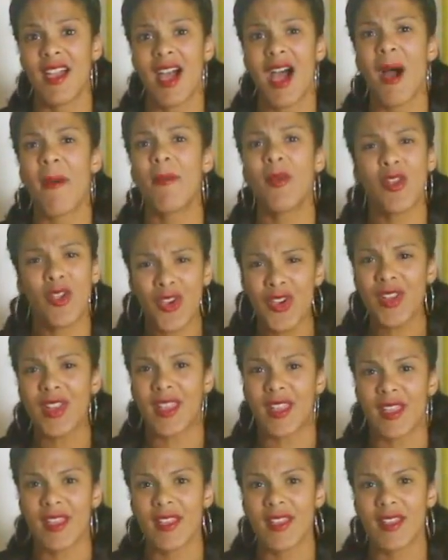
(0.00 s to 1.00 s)
I'm
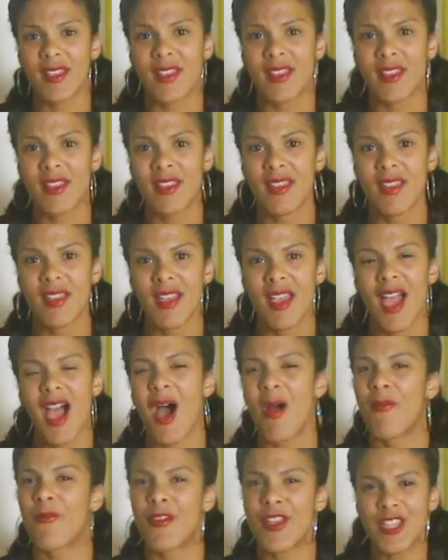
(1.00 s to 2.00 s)
learning,
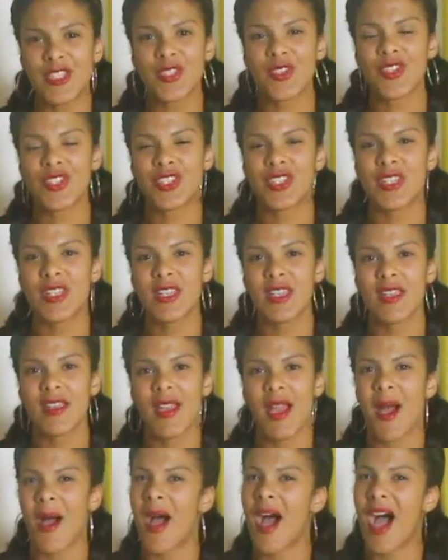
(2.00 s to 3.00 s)
I'm researching,
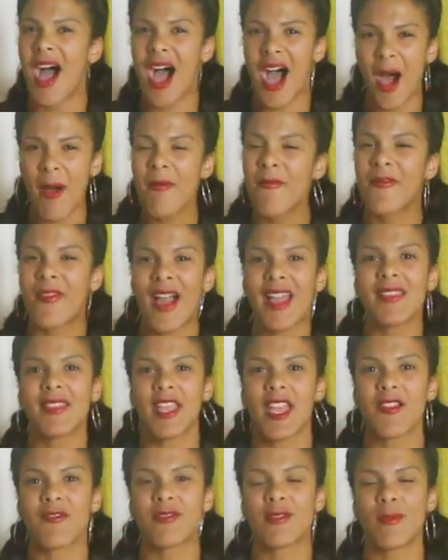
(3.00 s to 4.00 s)
I'm
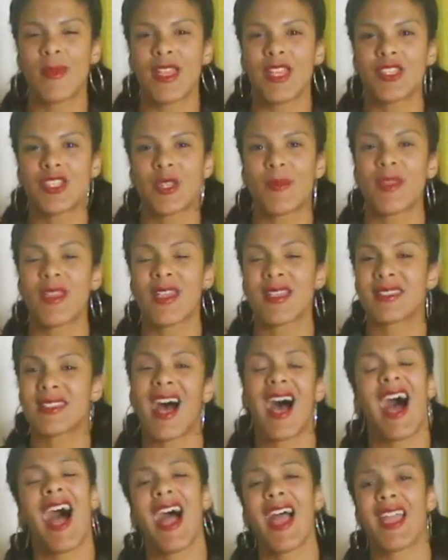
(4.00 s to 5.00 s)
finding information because
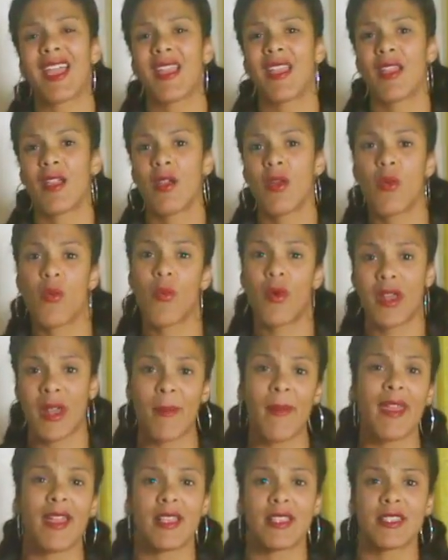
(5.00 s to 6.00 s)
I want
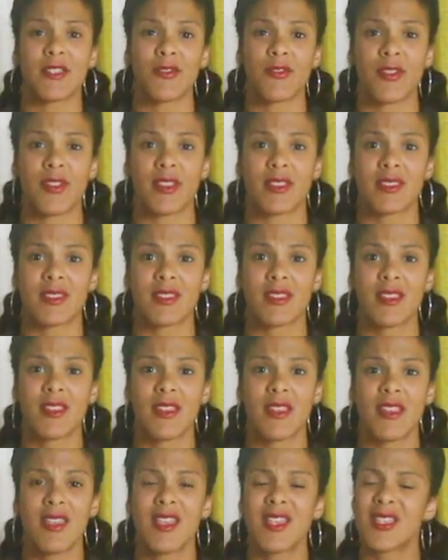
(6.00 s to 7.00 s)
to make a difference.
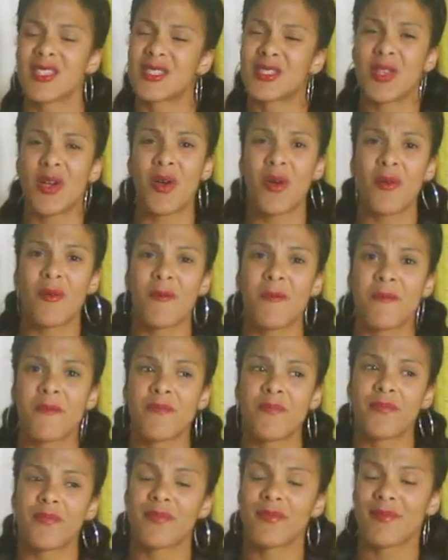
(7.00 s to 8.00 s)
So,
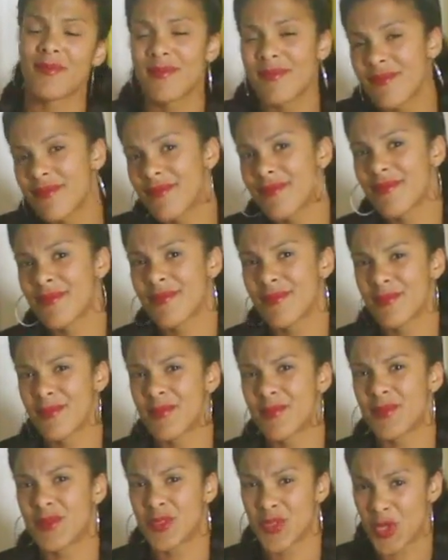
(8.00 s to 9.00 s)

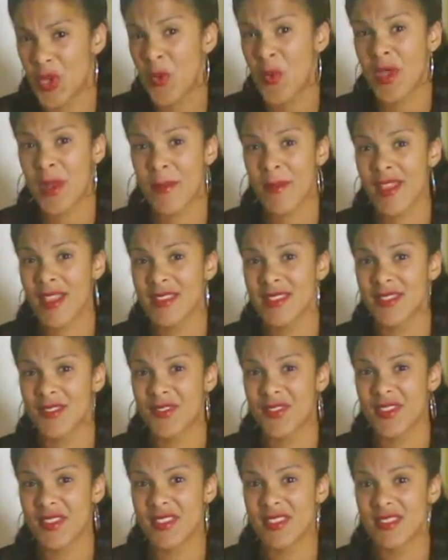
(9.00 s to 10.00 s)
do you want to make a
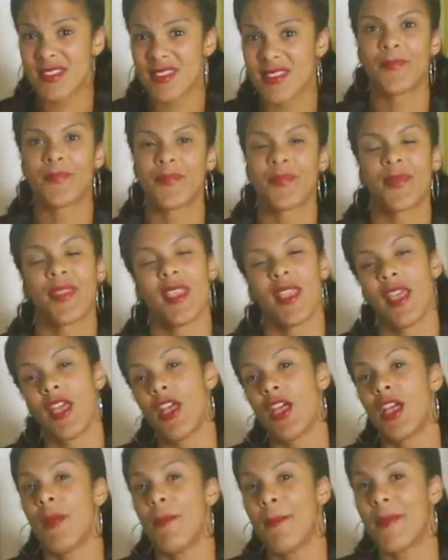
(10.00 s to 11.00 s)
difference?
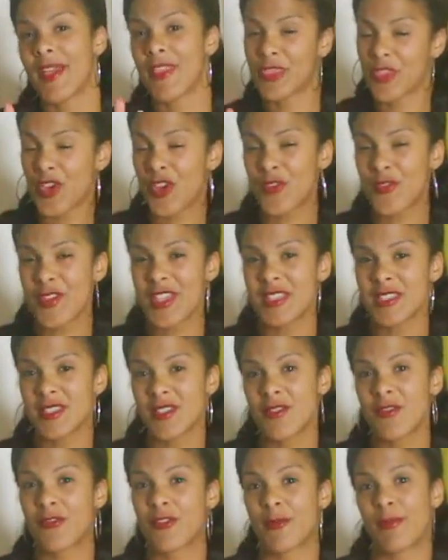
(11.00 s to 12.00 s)
My 3rd
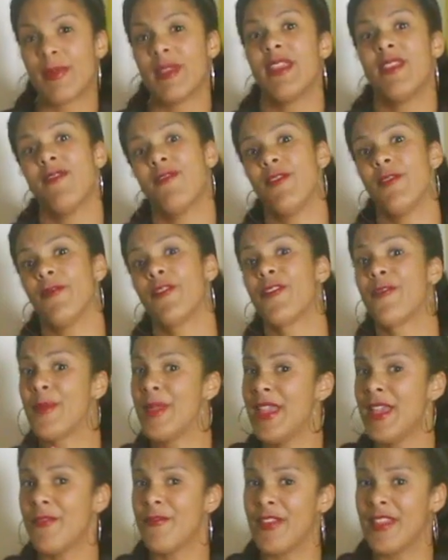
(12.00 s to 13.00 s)
reason for
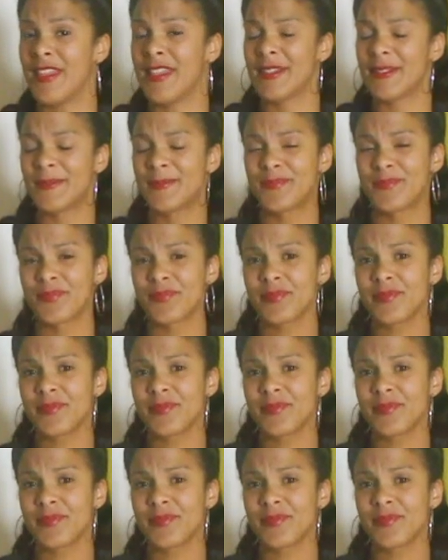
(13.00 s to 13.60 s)
being vegan,